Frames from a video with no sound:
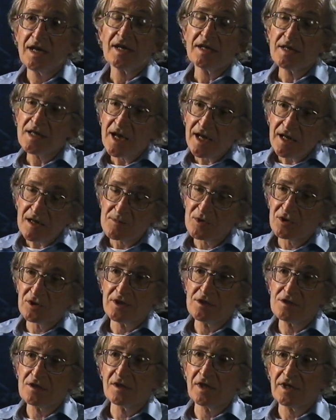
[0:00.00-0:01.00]
And at that,
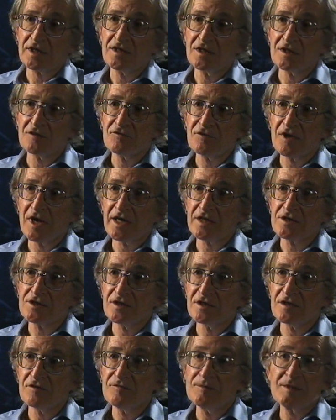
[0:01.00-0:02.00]
I'm only selecting a
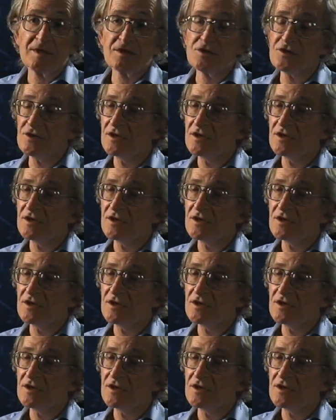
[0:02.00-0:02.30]
fraction of them.